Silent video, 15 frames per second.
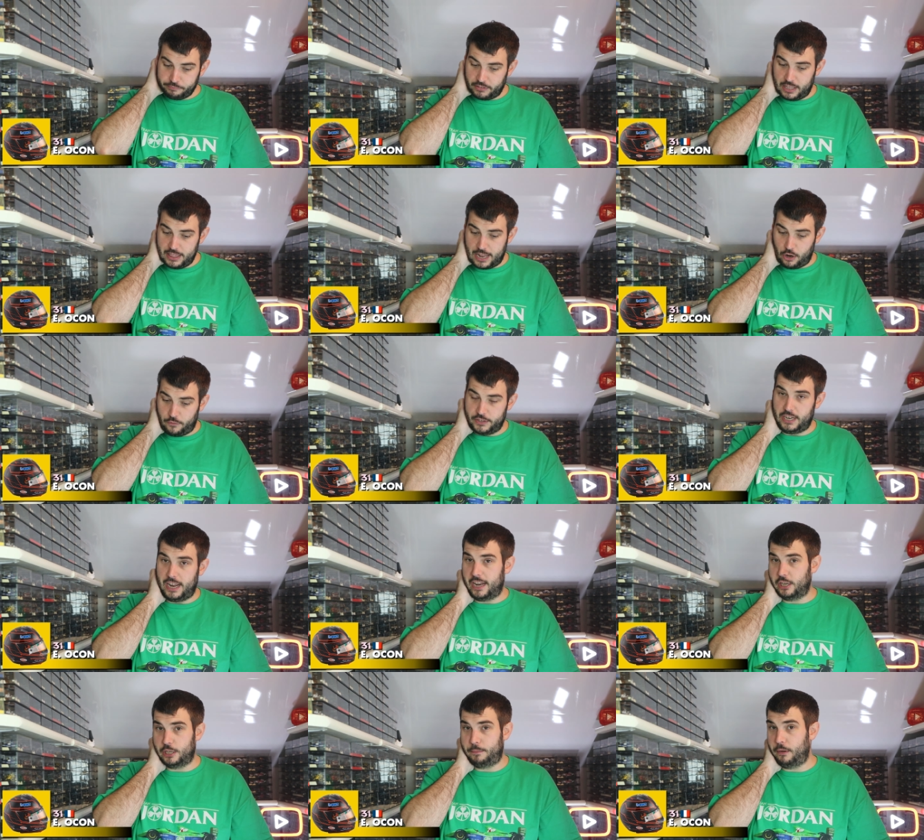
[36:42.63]
And then obviously he
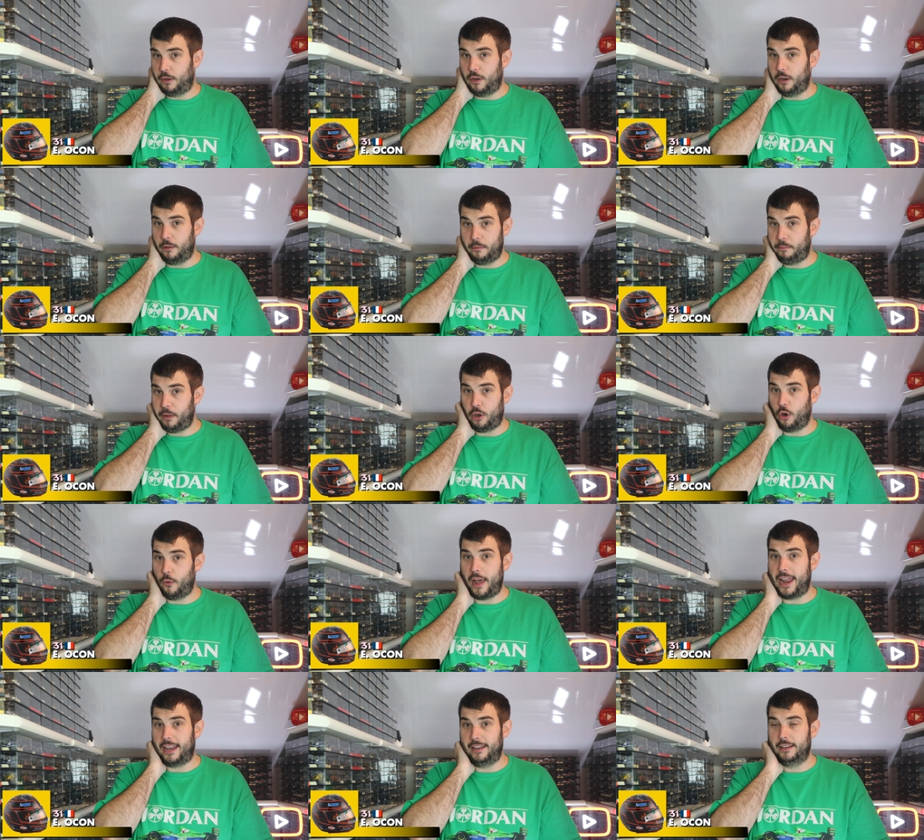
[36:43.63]
had a spirit and a
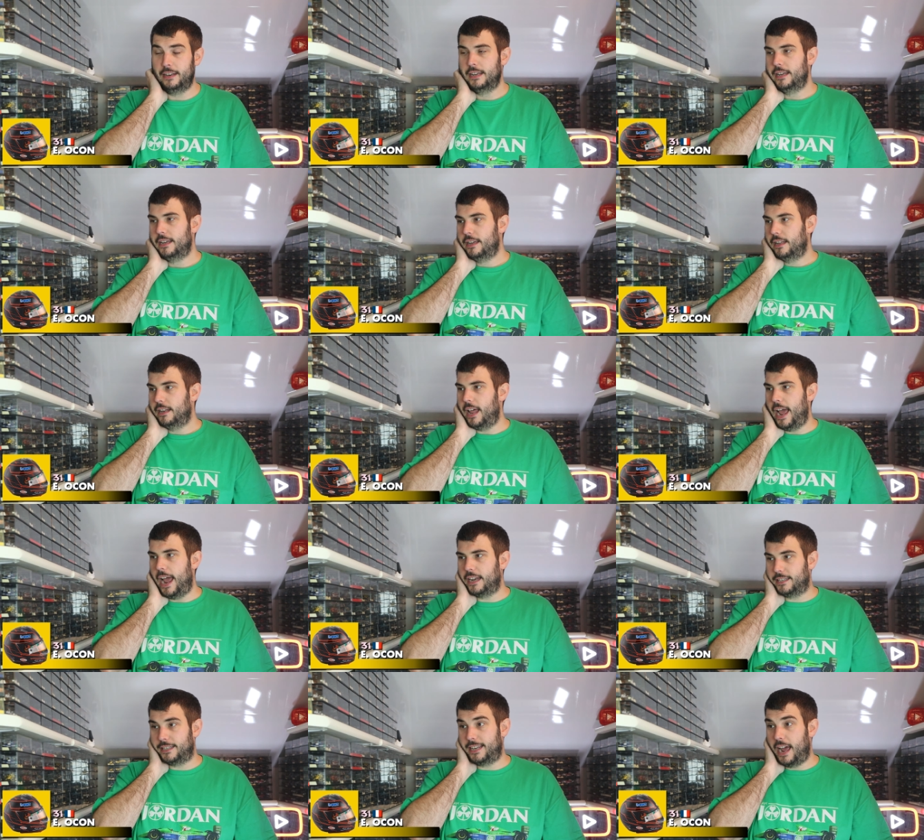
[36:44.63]
pirouette and like
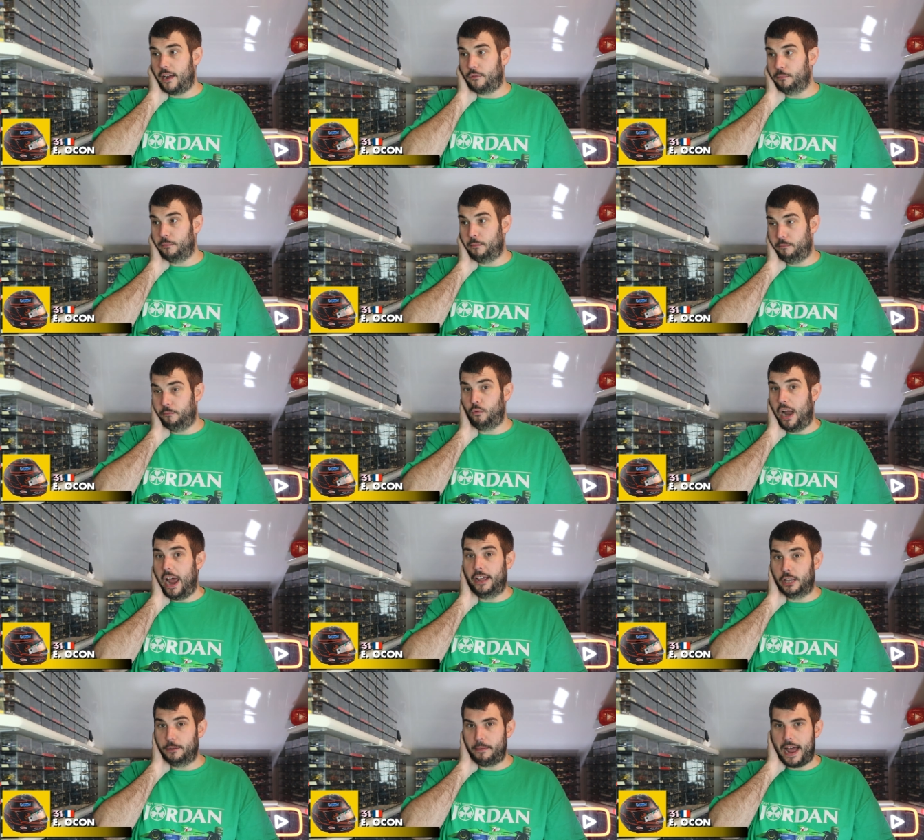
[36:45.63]
had to start from the
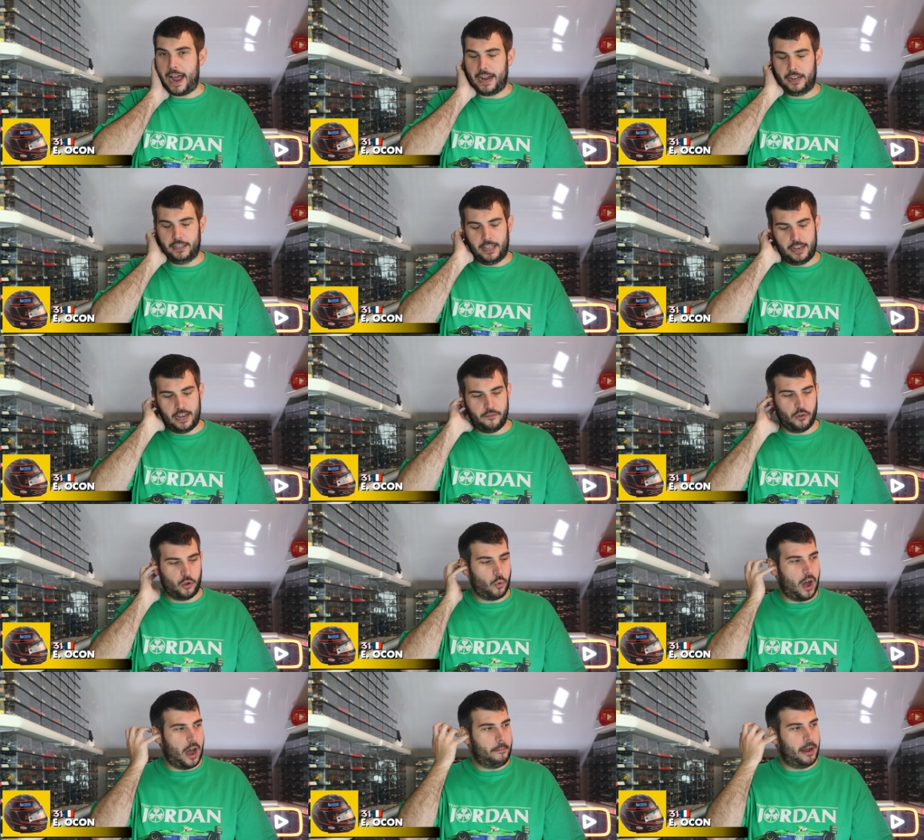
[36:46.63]
right of the back and then never
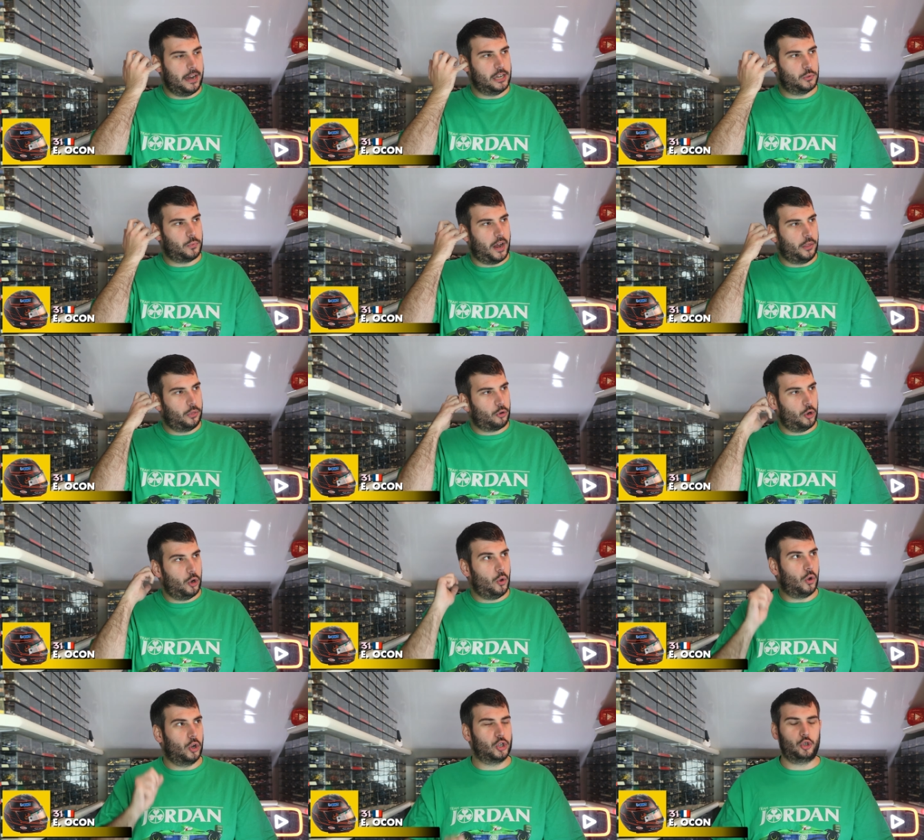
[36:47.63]
quite made his way
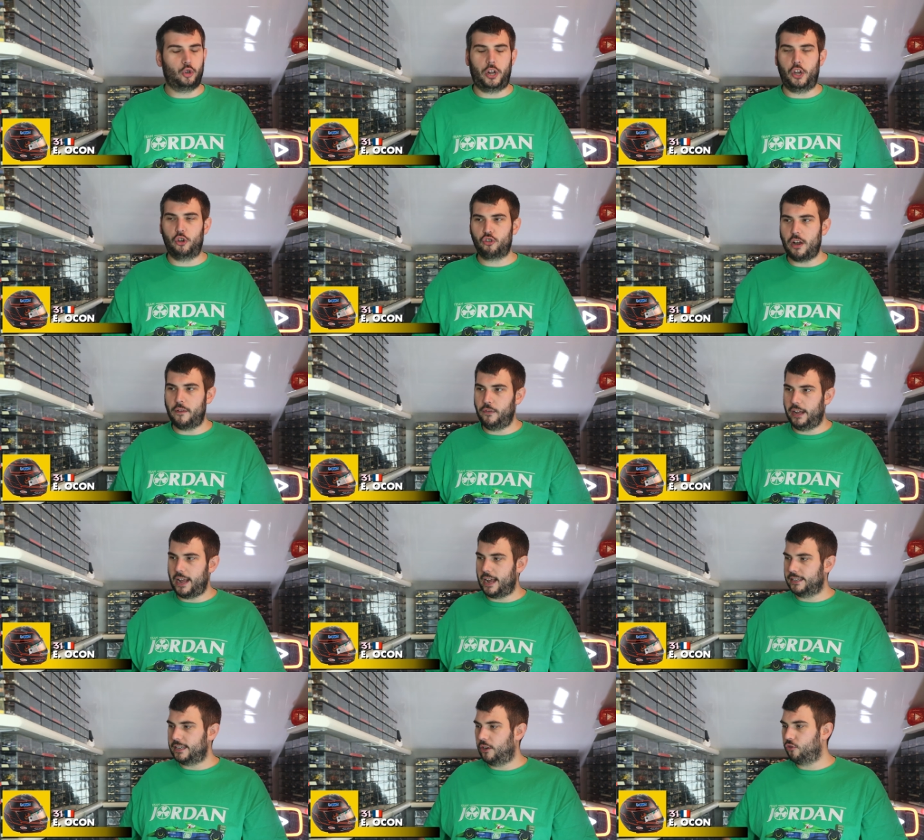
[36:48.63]
through. Got stuck in traffic,
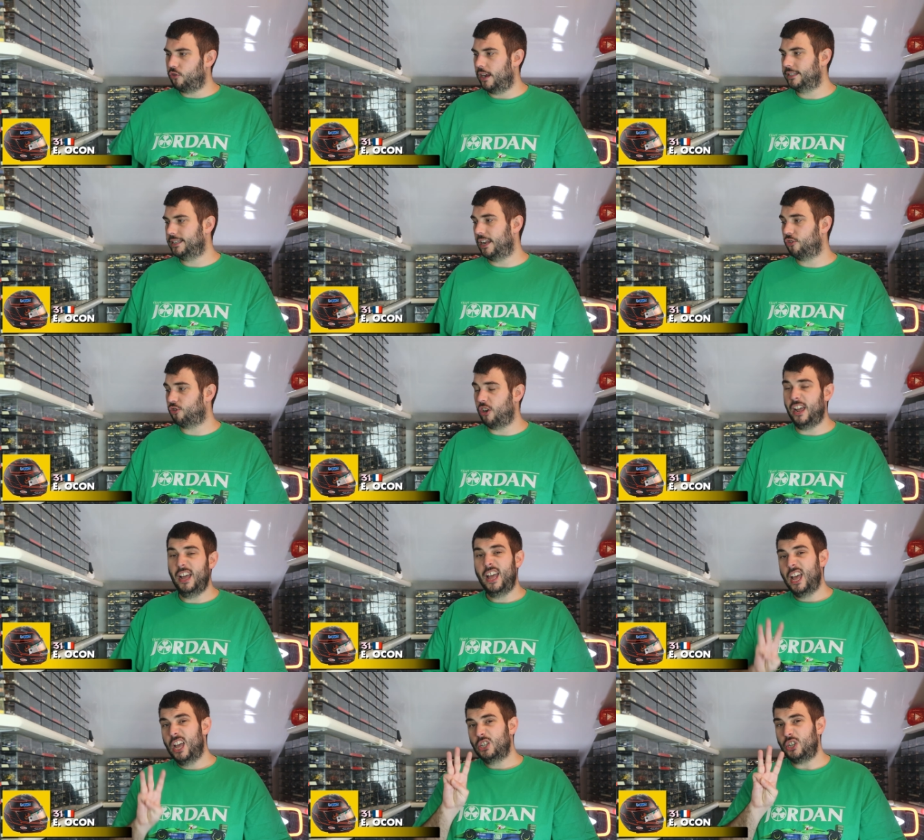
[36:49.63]
etc., etc.
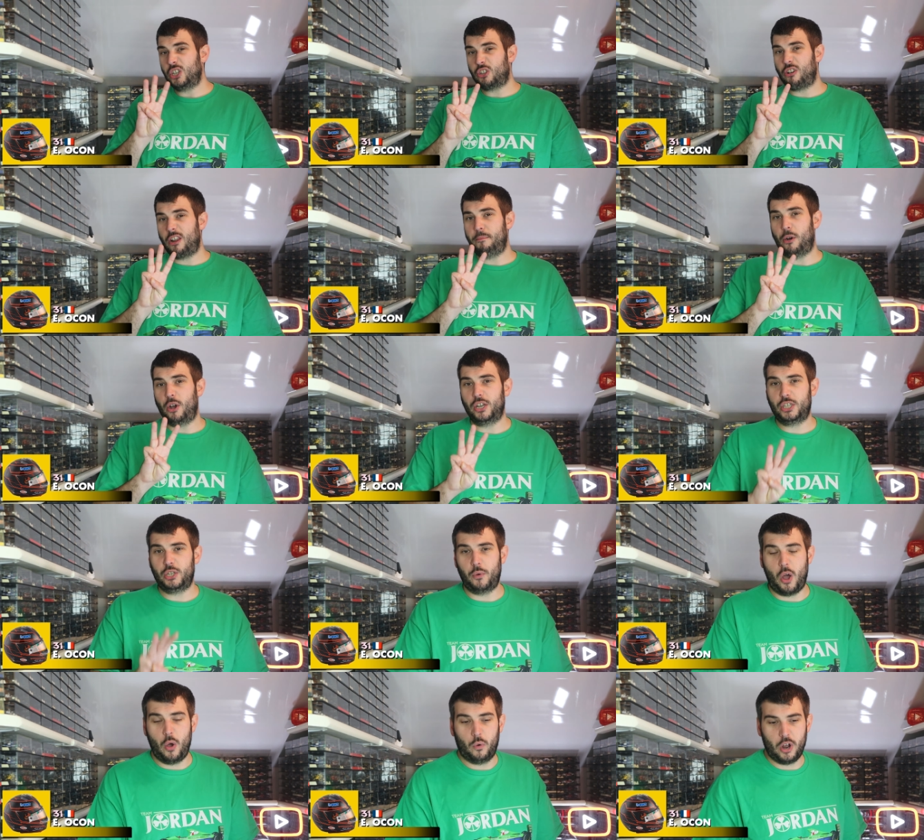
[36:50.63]
So it's 3 points
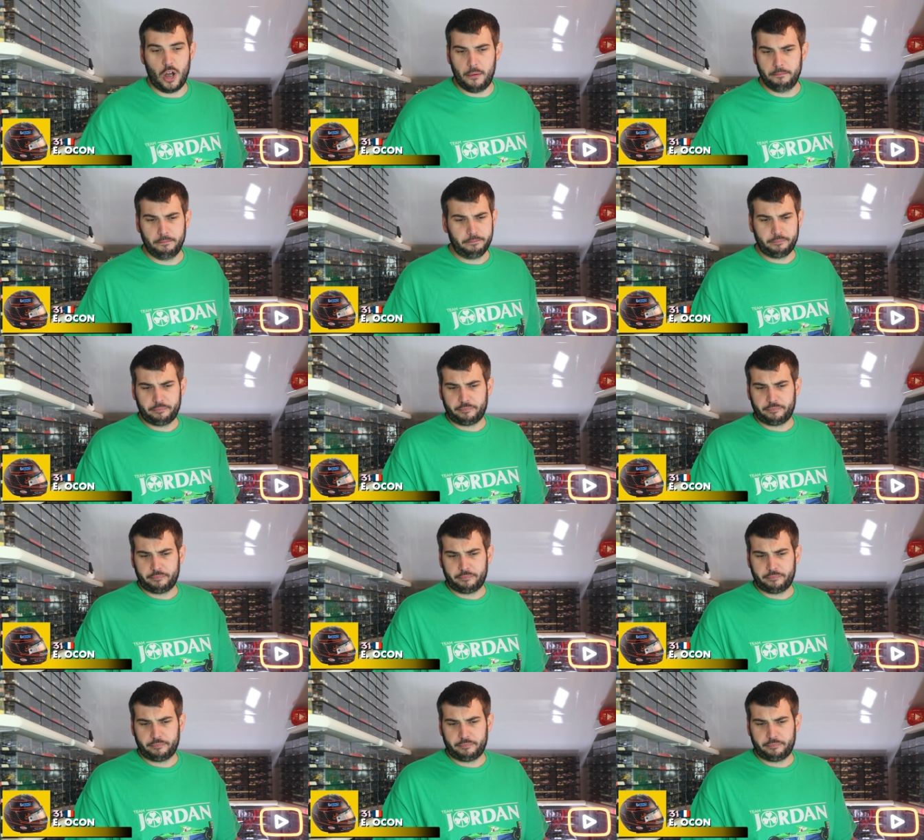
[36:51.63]
to Ocon.